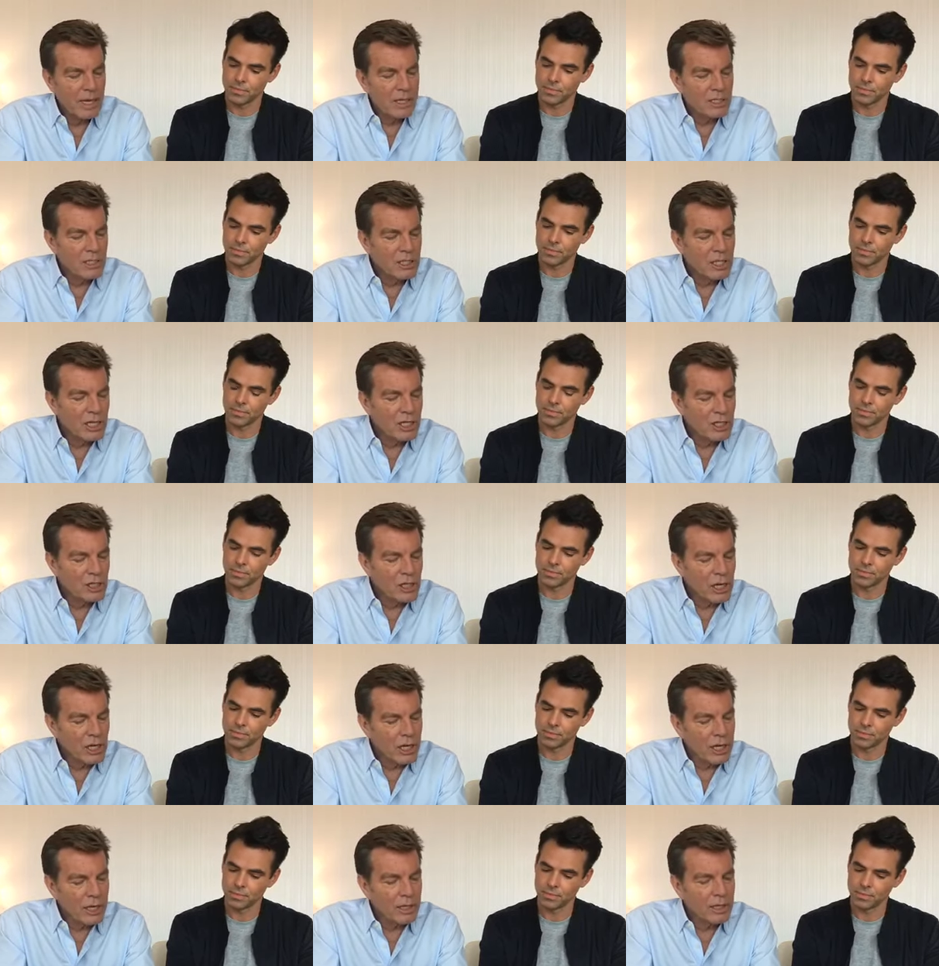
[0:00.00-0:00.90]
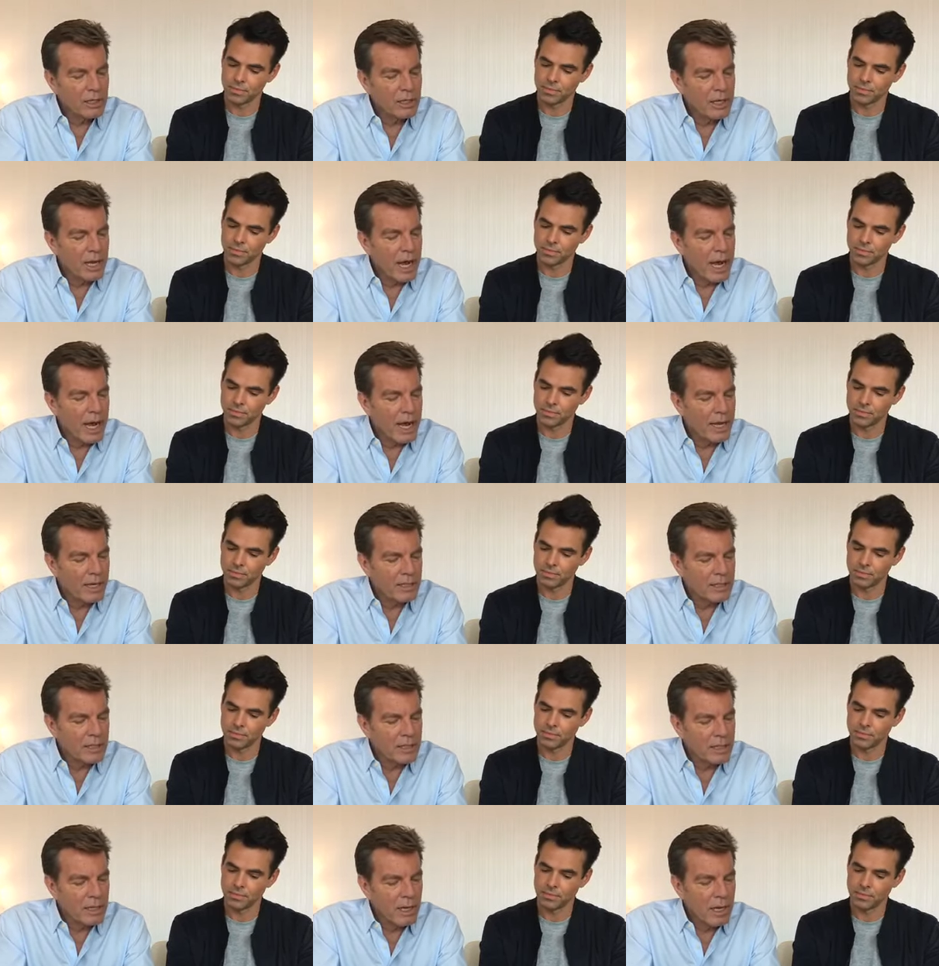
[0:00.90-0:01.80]
Speaker 1: Tisha
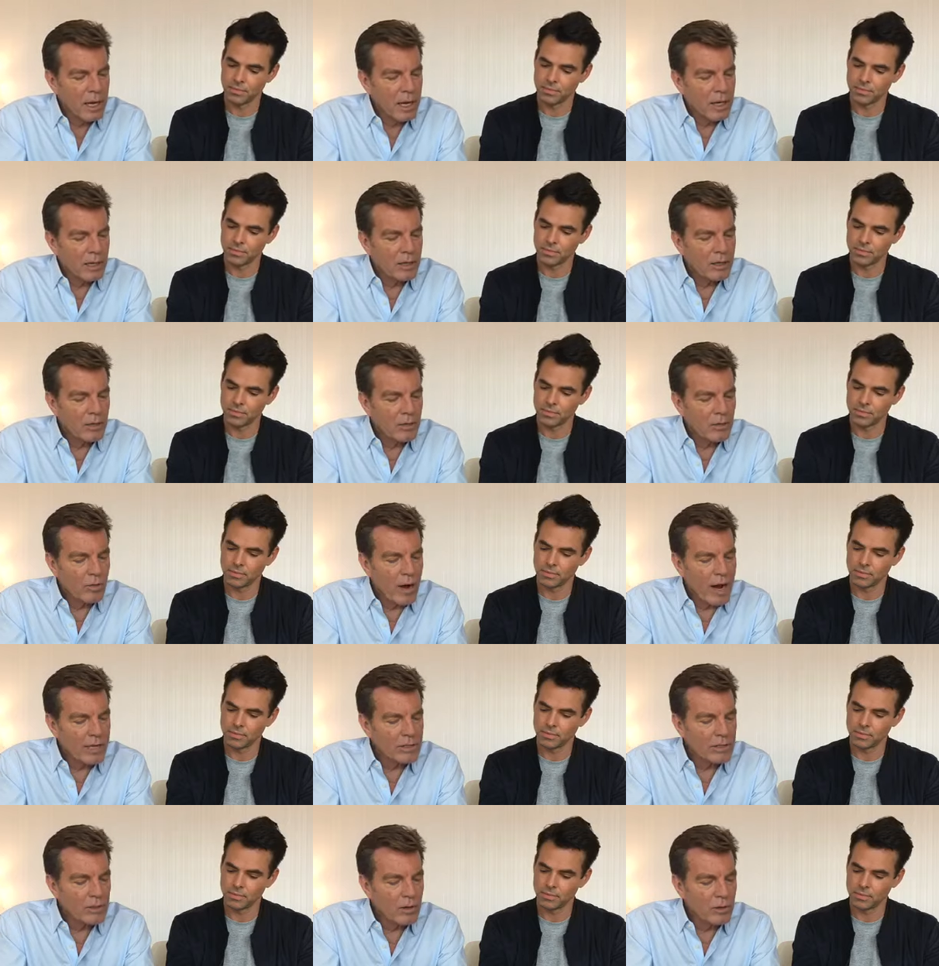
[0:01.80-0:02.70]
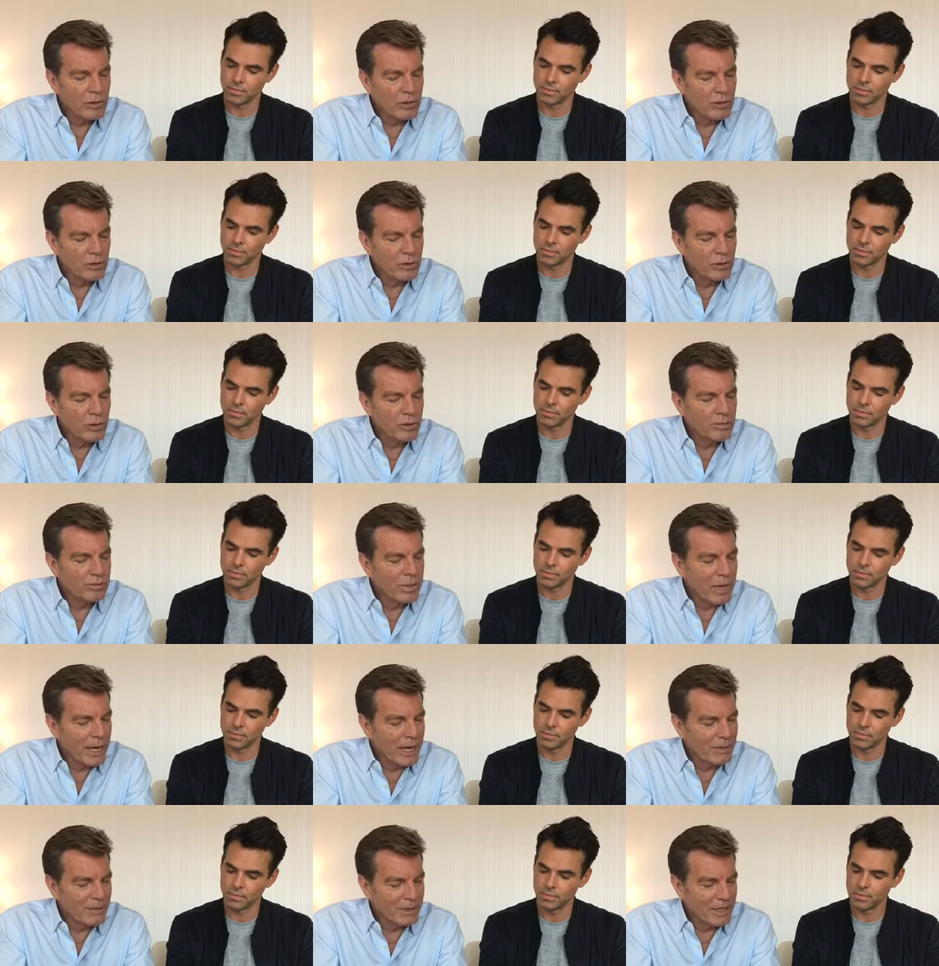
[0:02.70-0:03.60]
asks, Congrats on your new
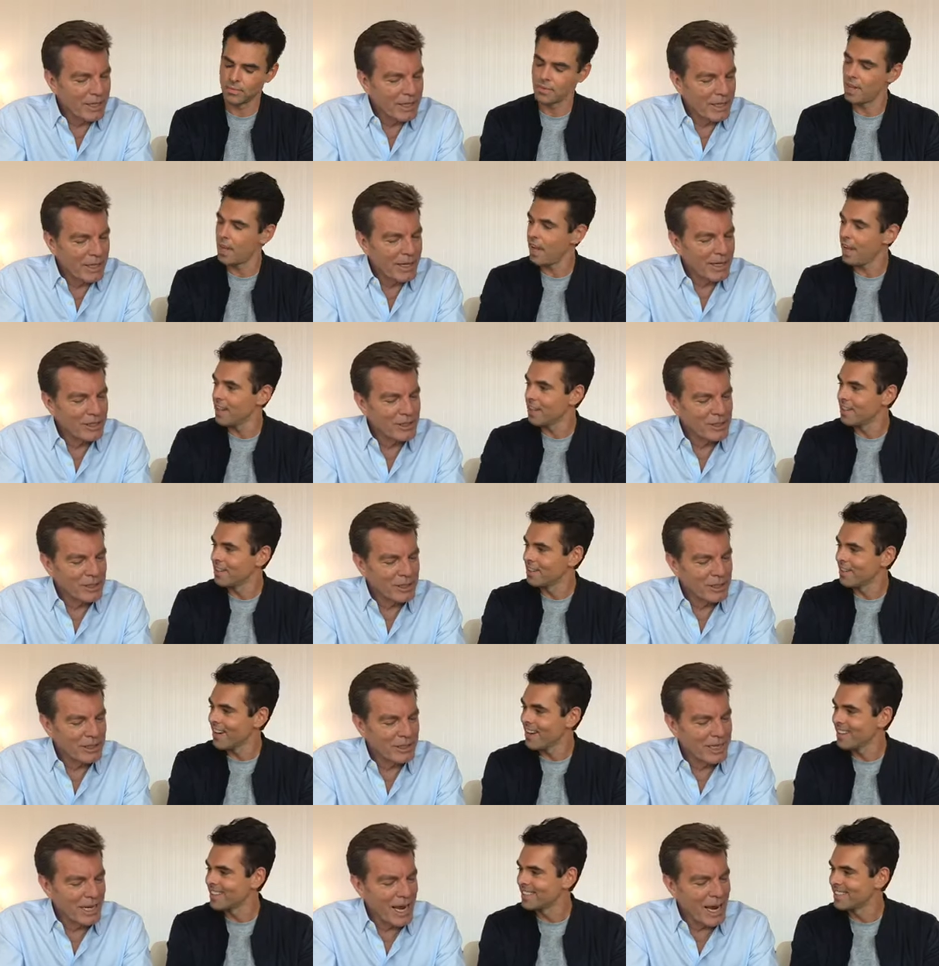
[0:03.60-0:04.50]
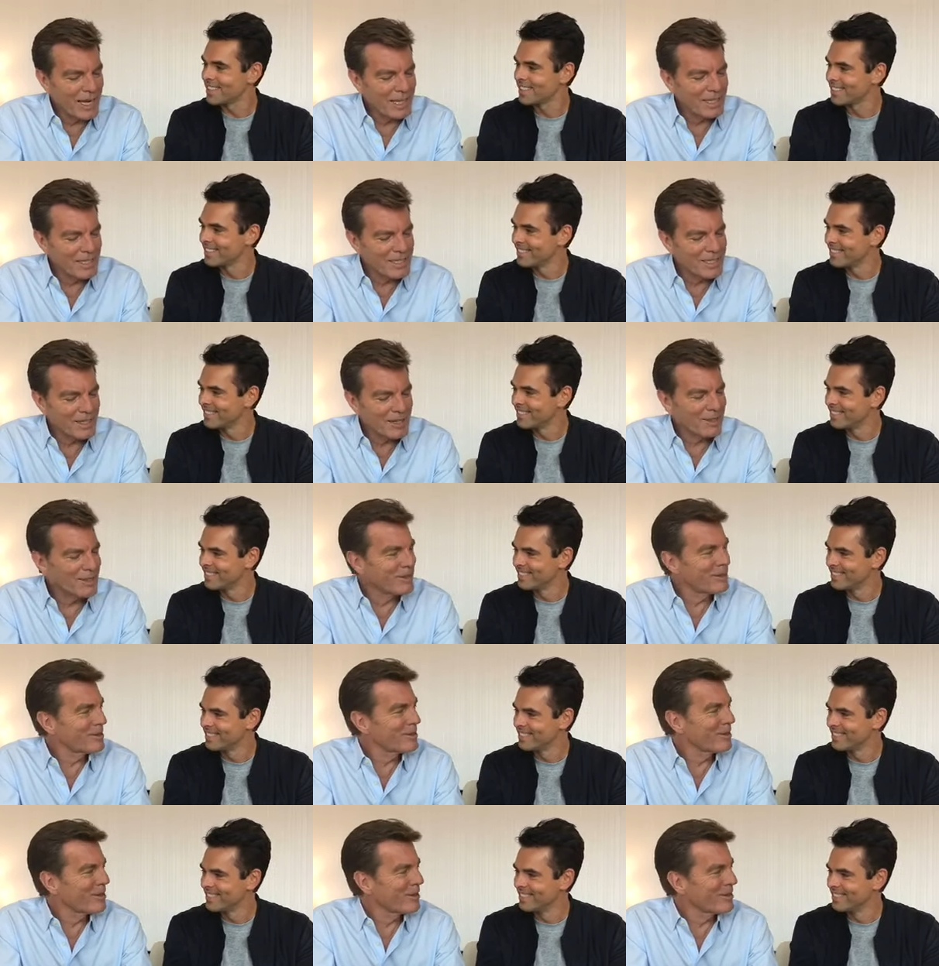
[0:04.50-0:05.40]
baby. Hey, is congrats. she daddy's
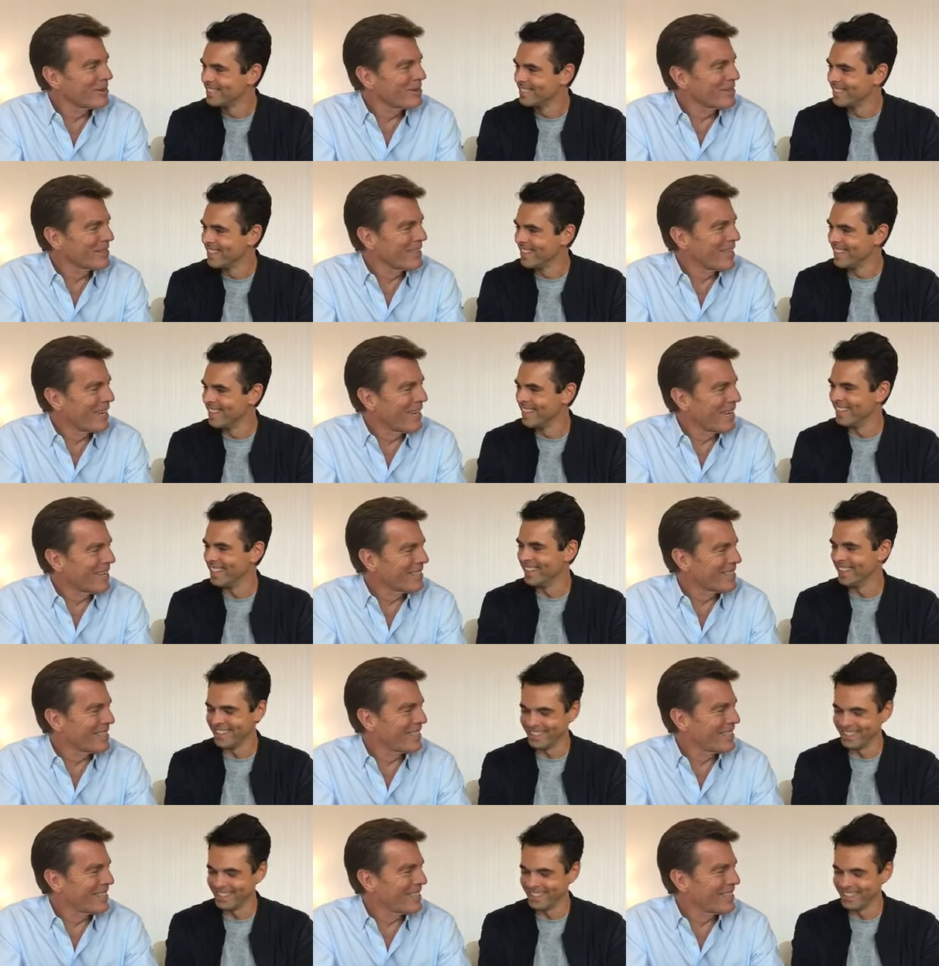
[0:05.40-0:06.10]
little girl yet?